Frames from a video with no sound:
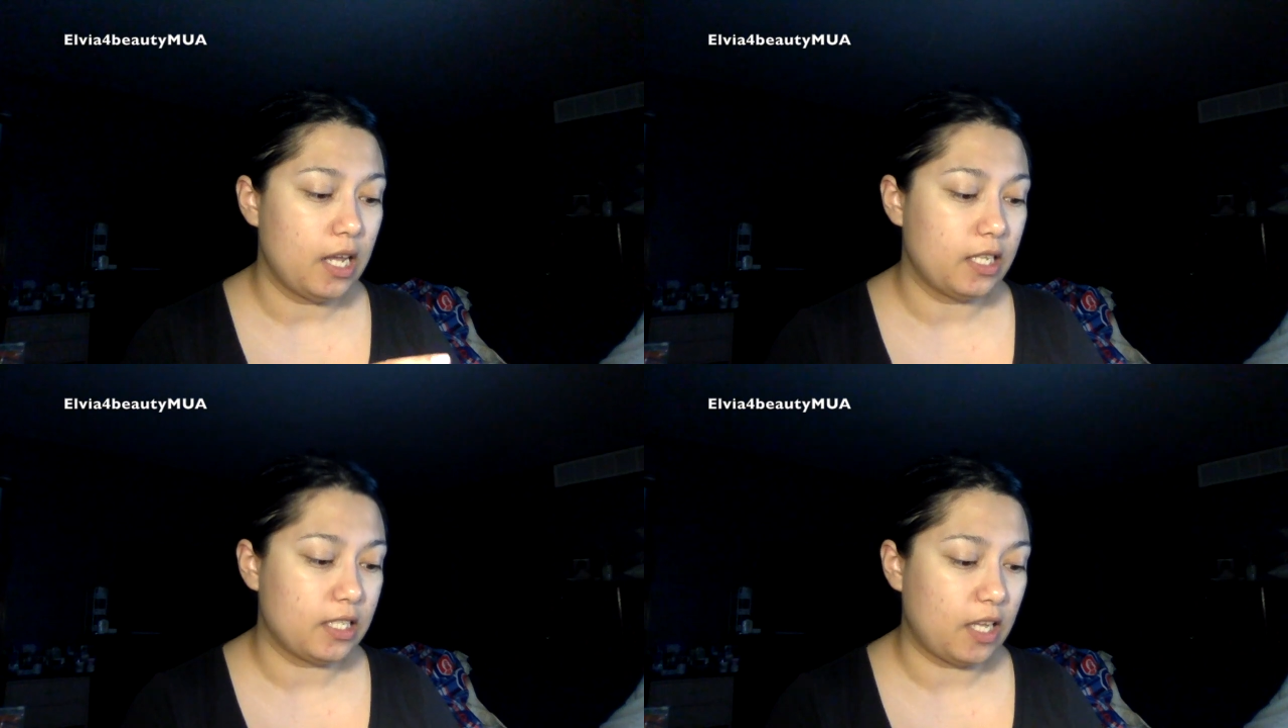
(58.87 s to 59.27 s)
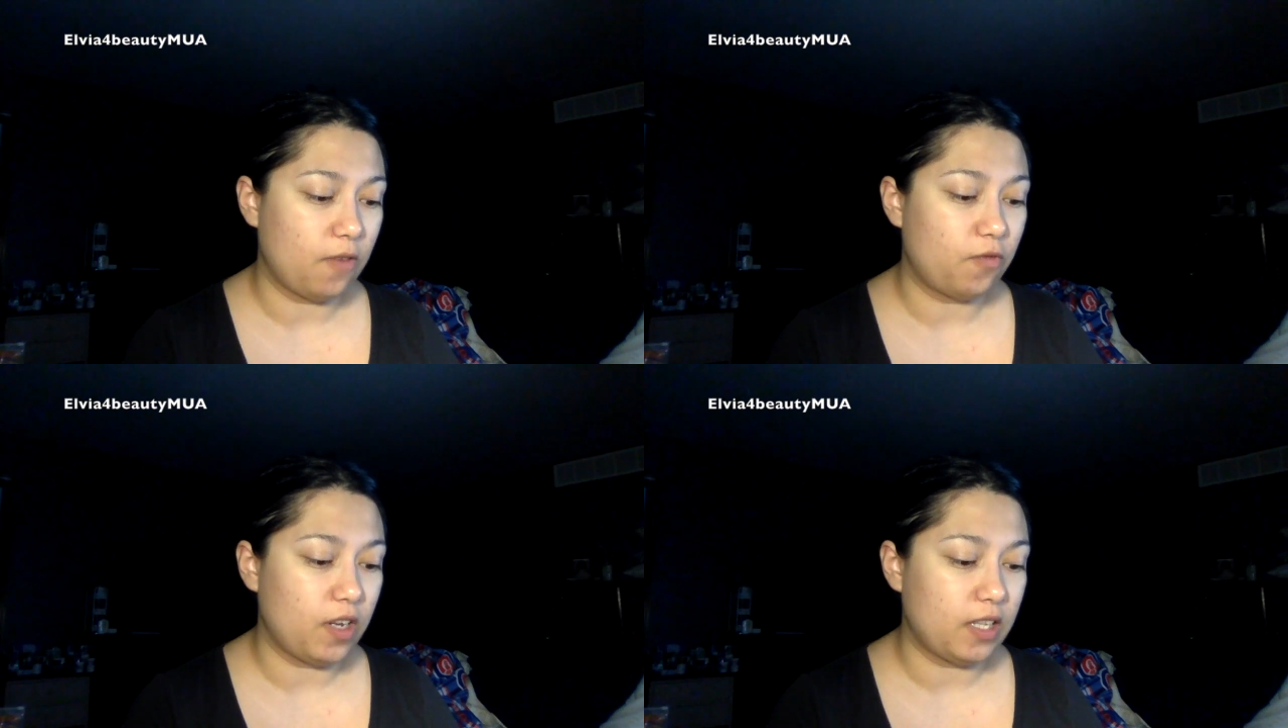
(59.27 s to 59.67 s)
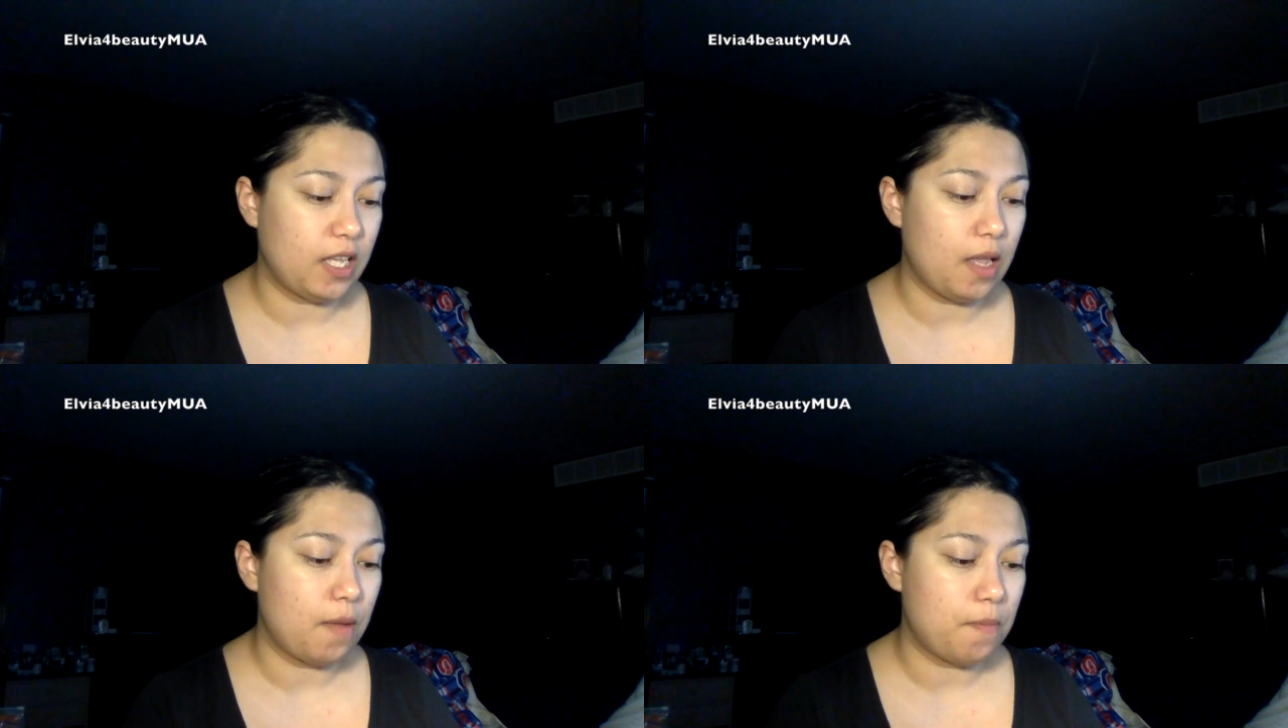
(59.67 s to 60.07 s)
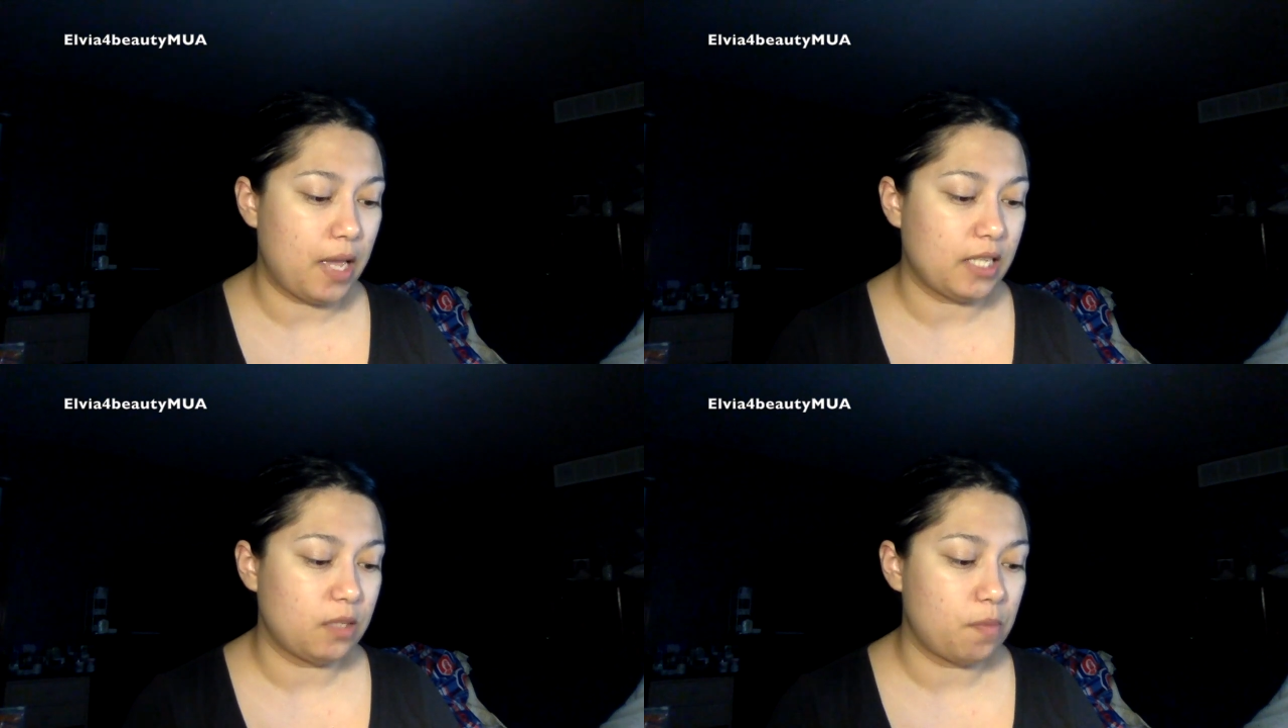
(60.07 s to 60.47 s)
A skin friendly
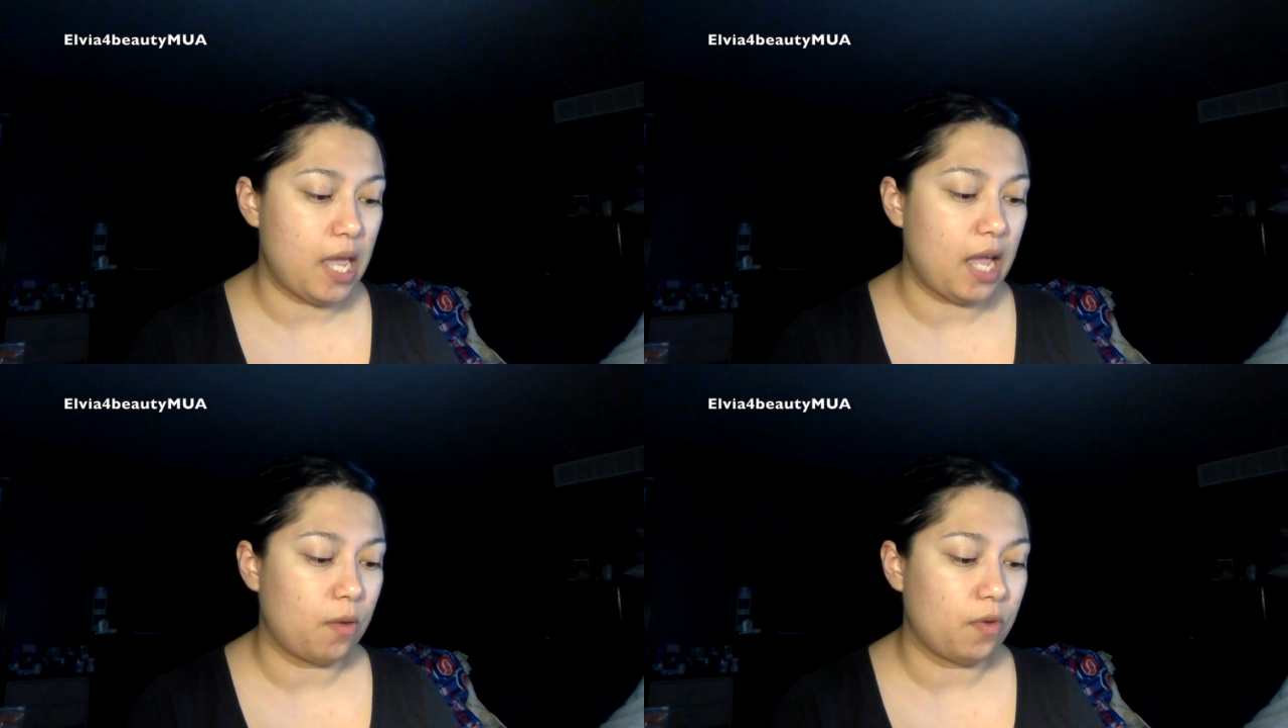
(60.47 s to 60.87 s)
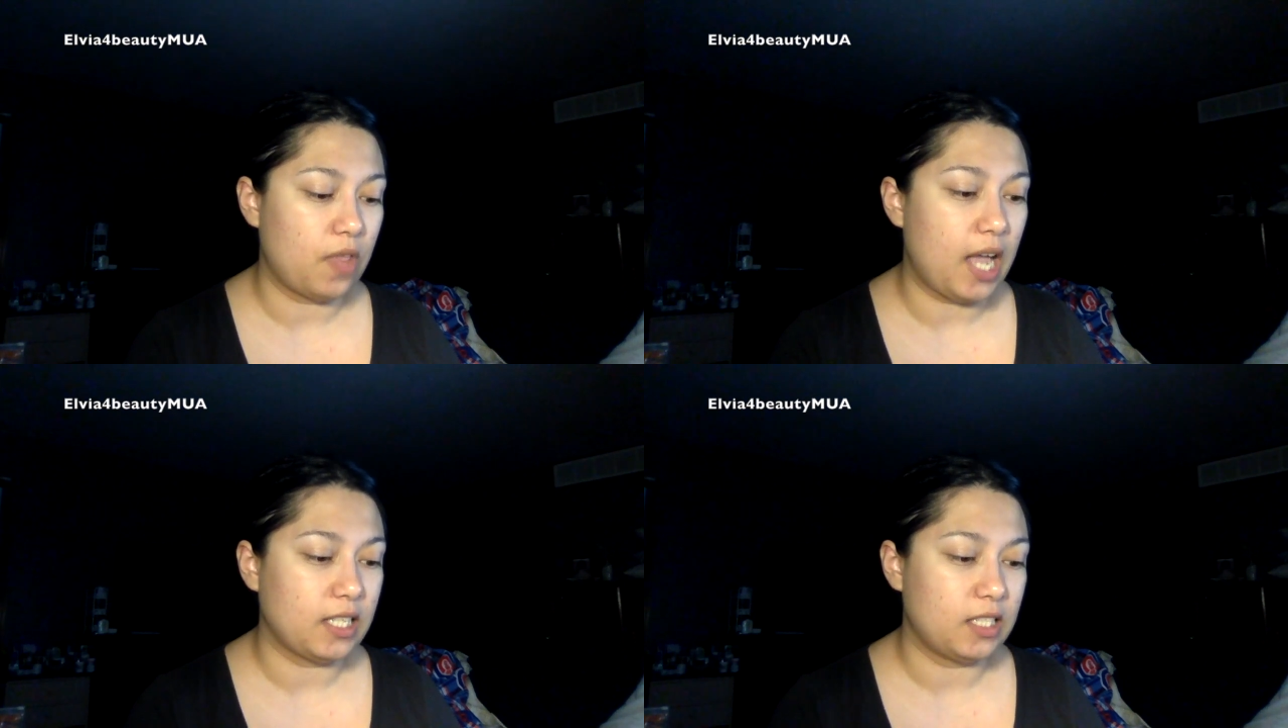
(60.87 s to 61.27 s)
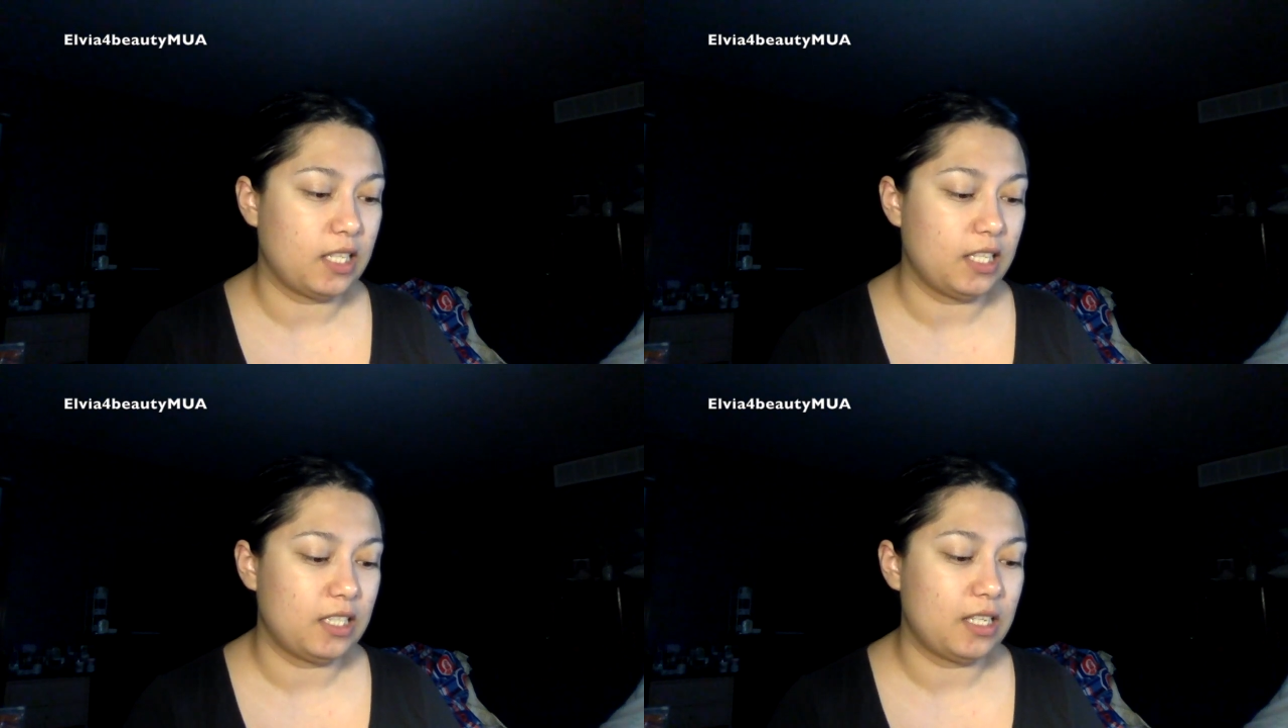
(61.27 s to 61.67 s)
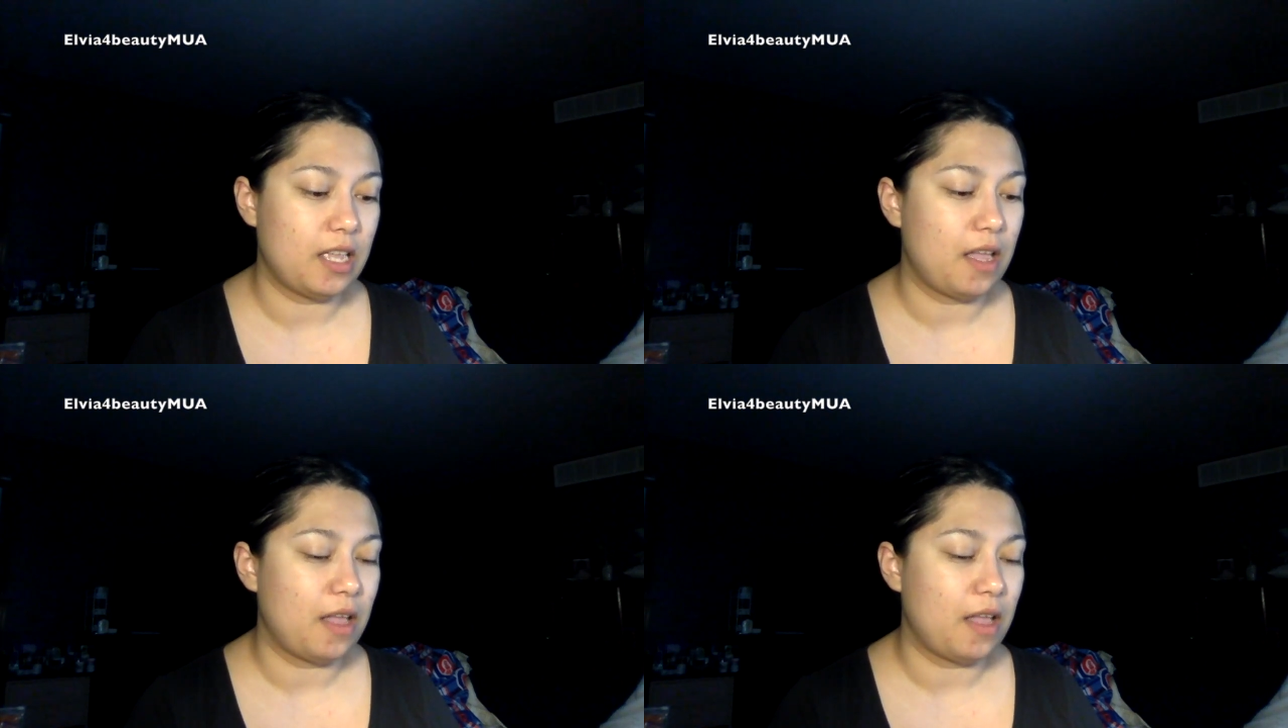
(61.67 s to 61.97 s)
mask pack with excellent